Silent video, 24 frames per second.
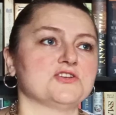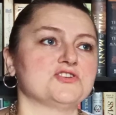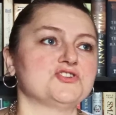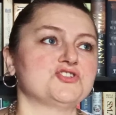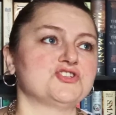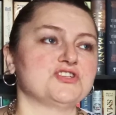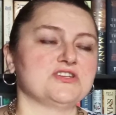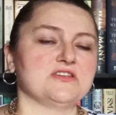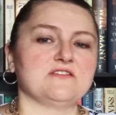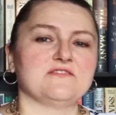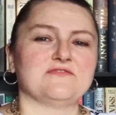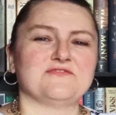
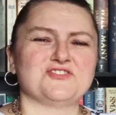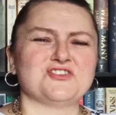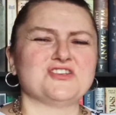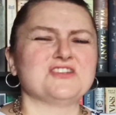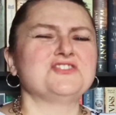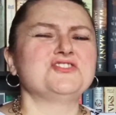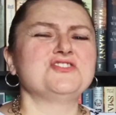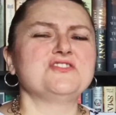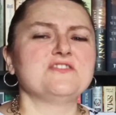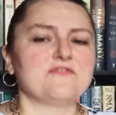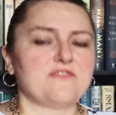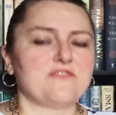she
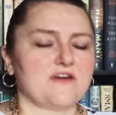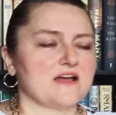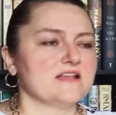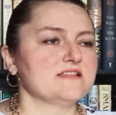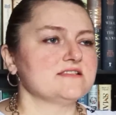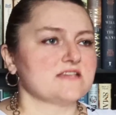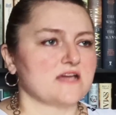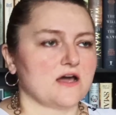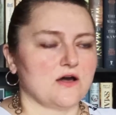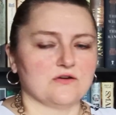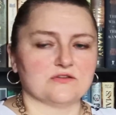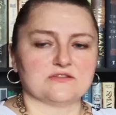
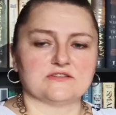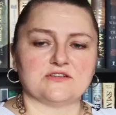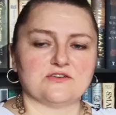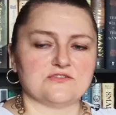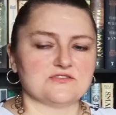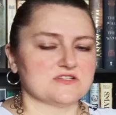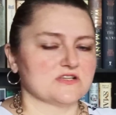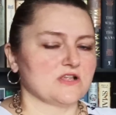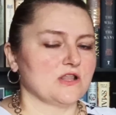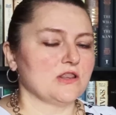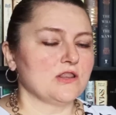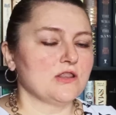finds out
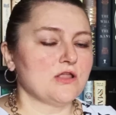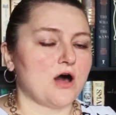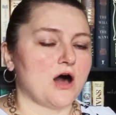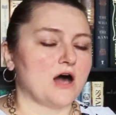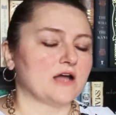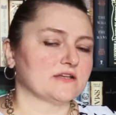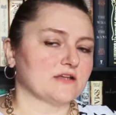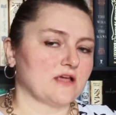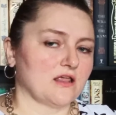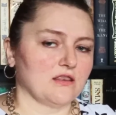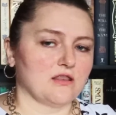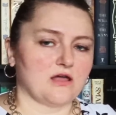there's a
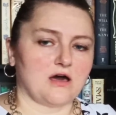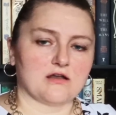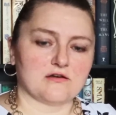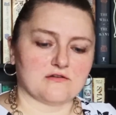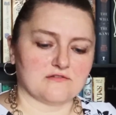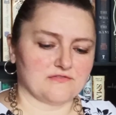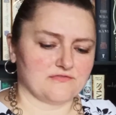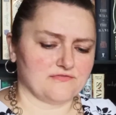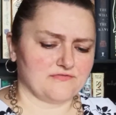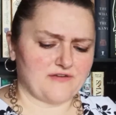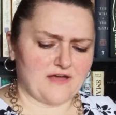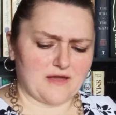lot
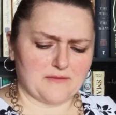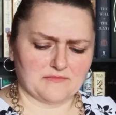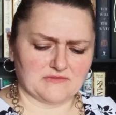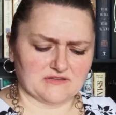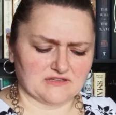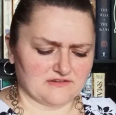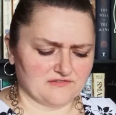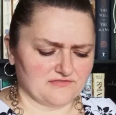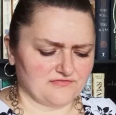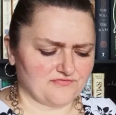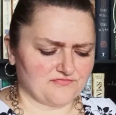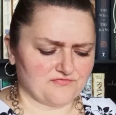of
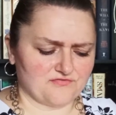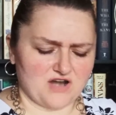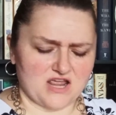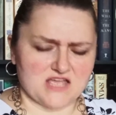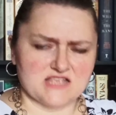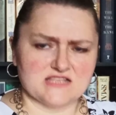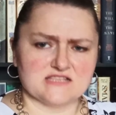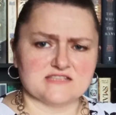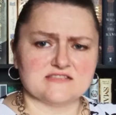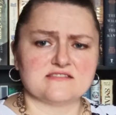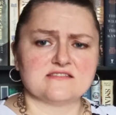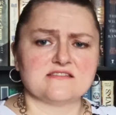family,
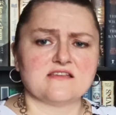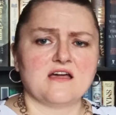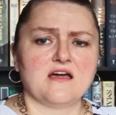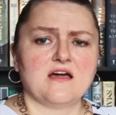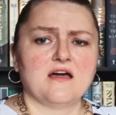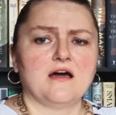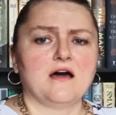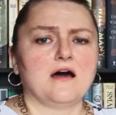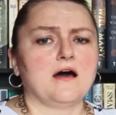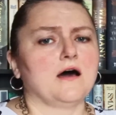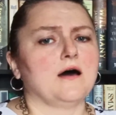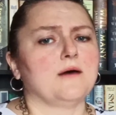friends,
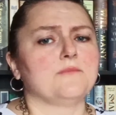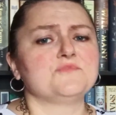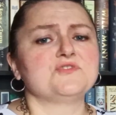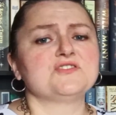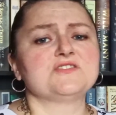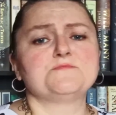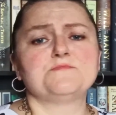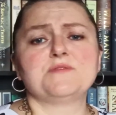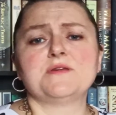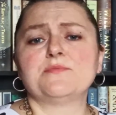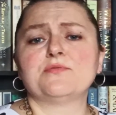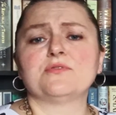
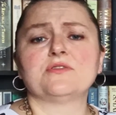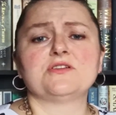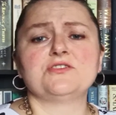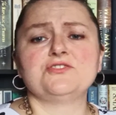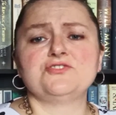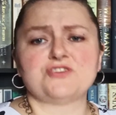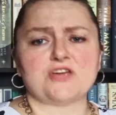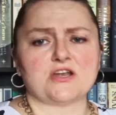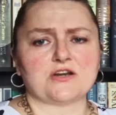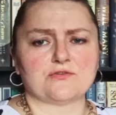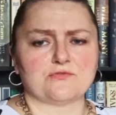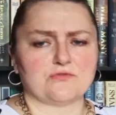just people in
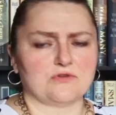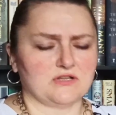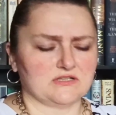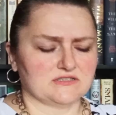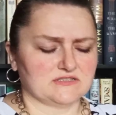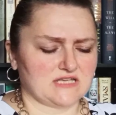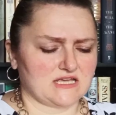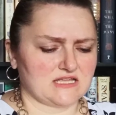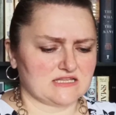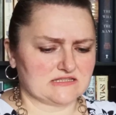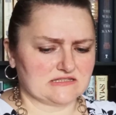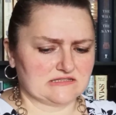general
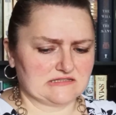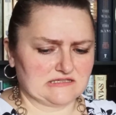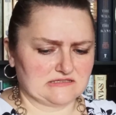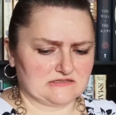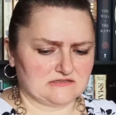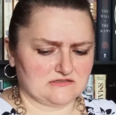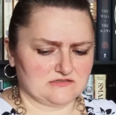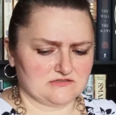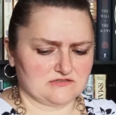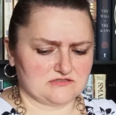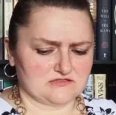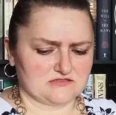that
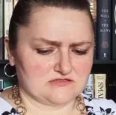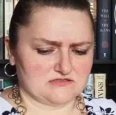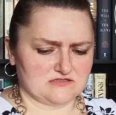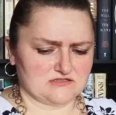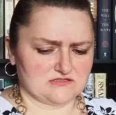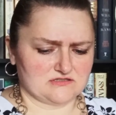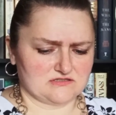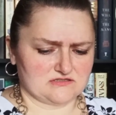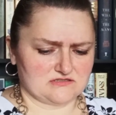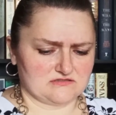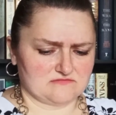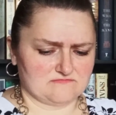this
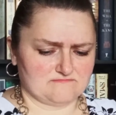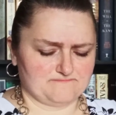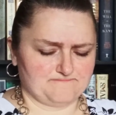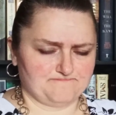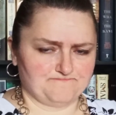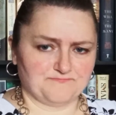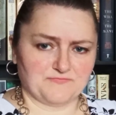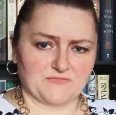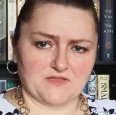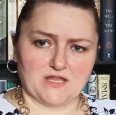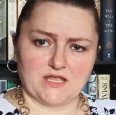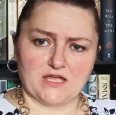
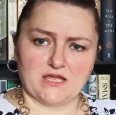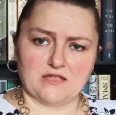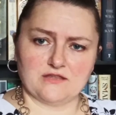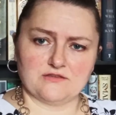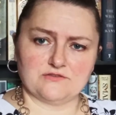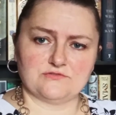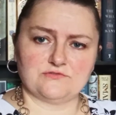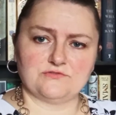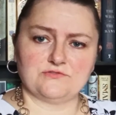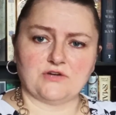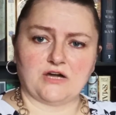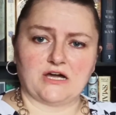
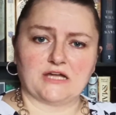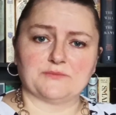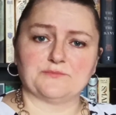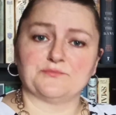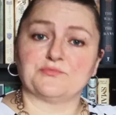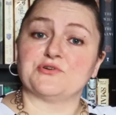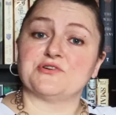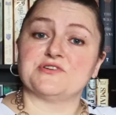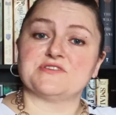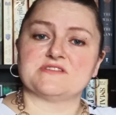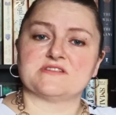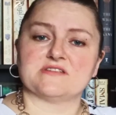Dawn
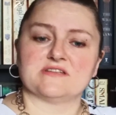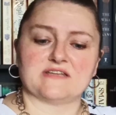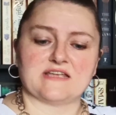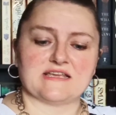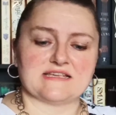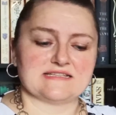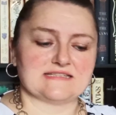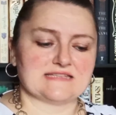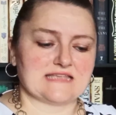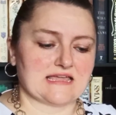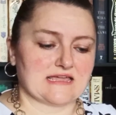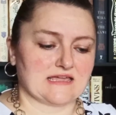person
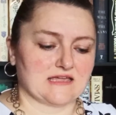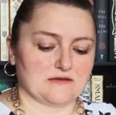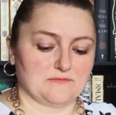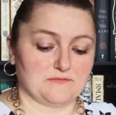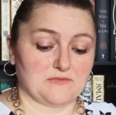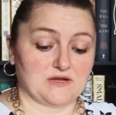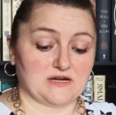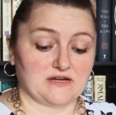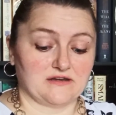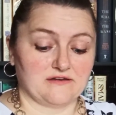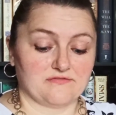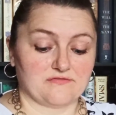has taken
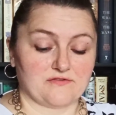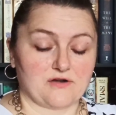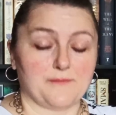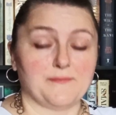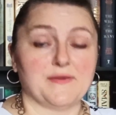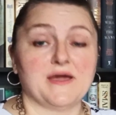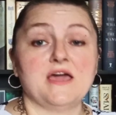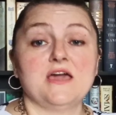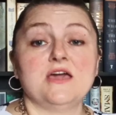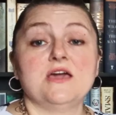money from.